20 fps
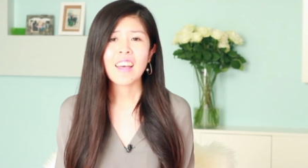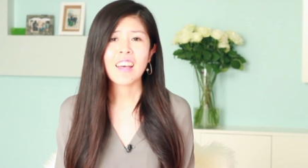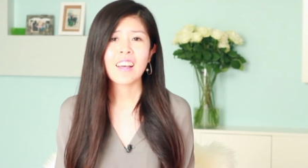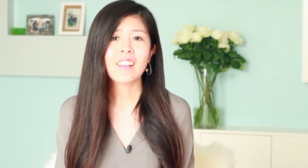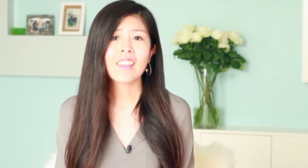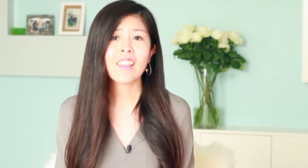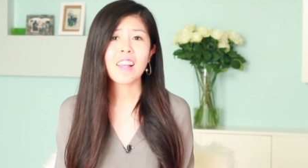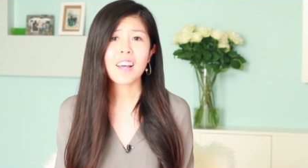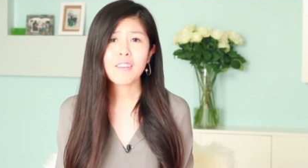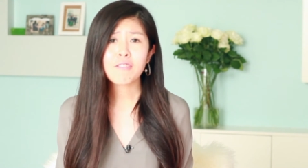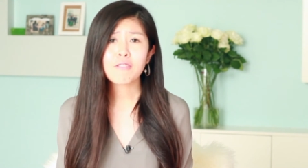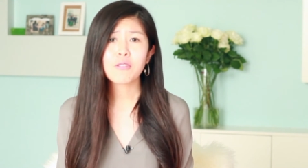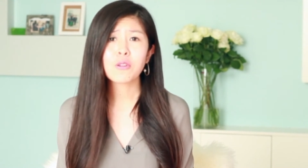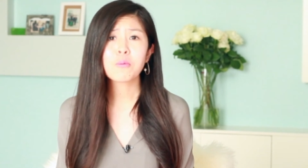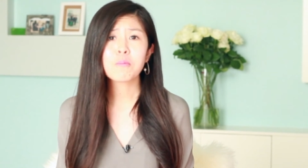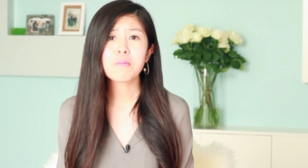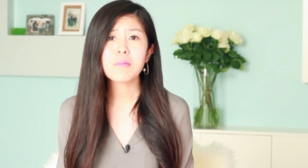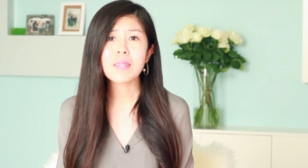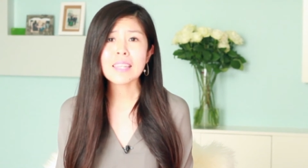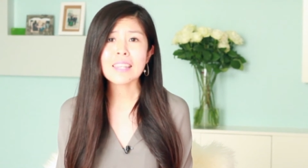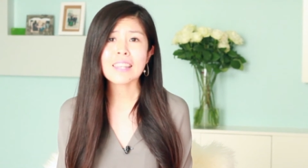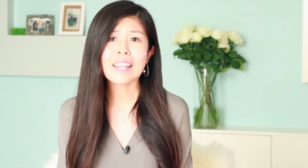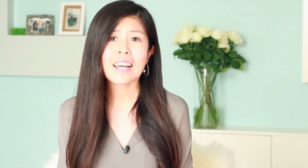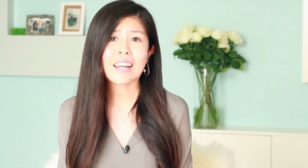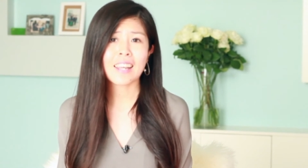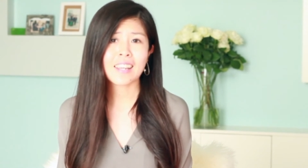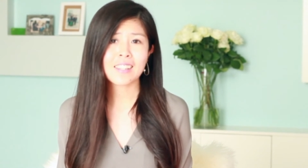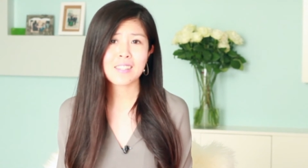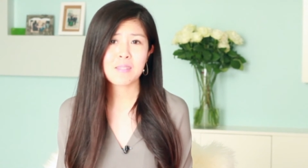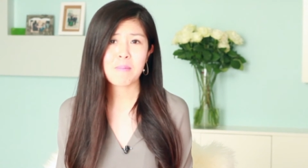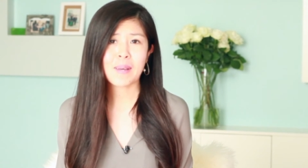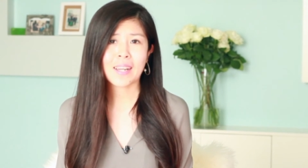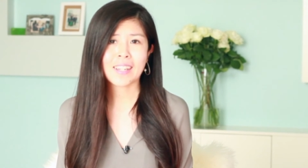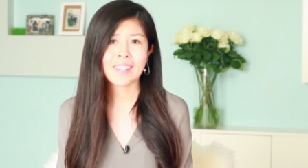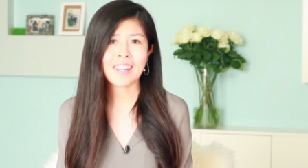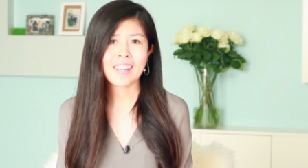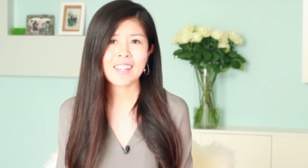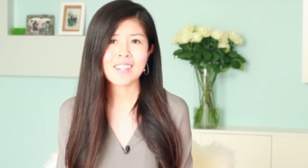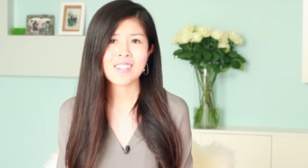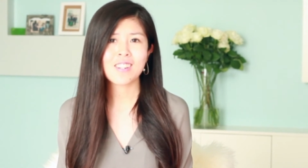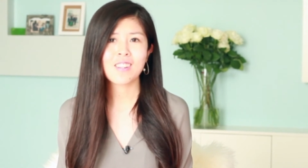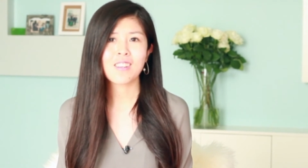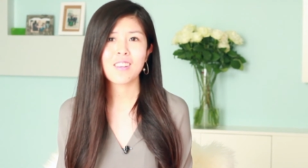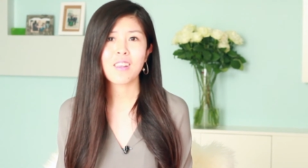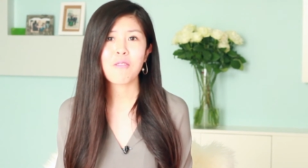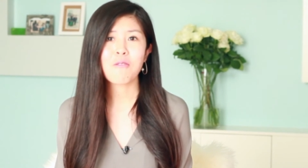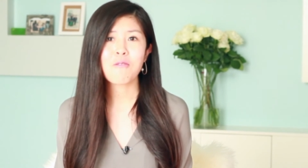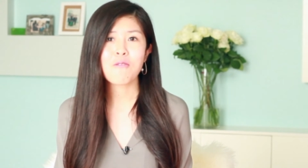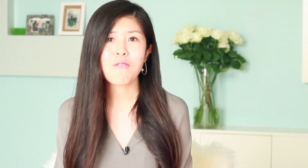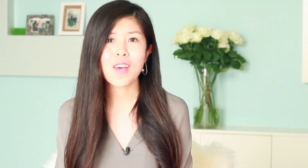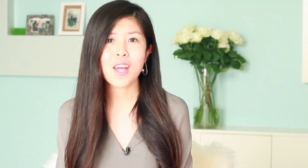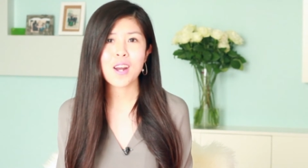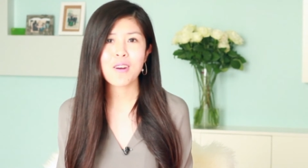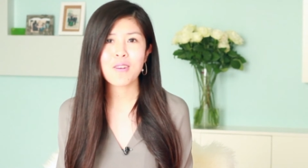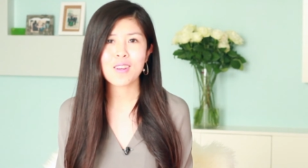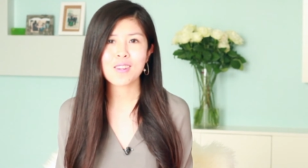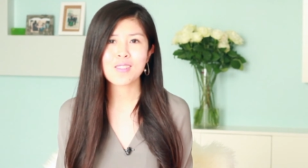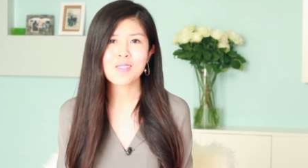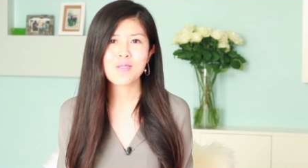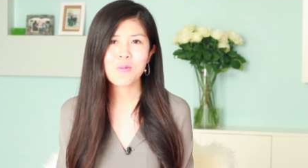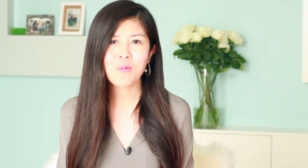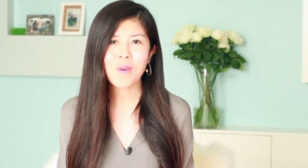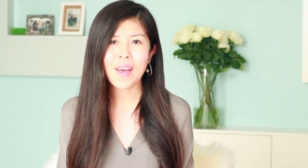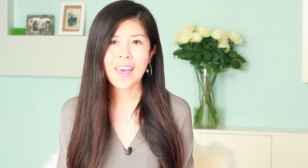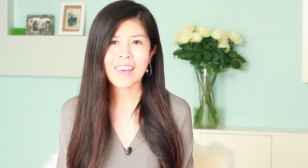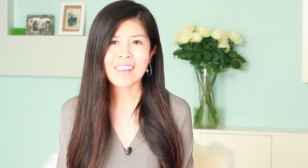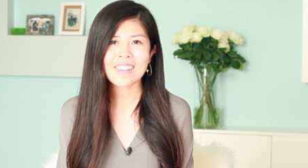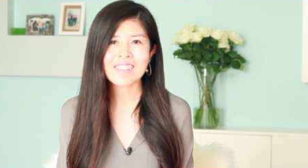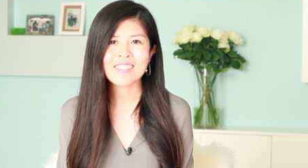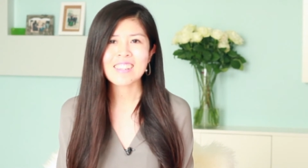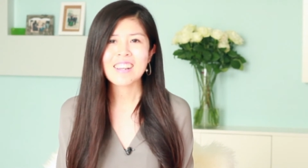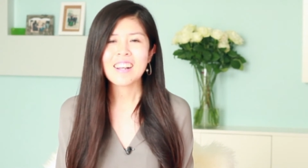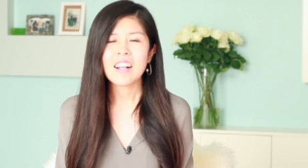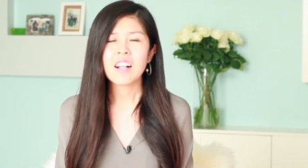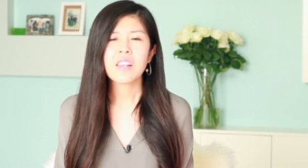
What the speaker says: and life will meet that expectation in various ways.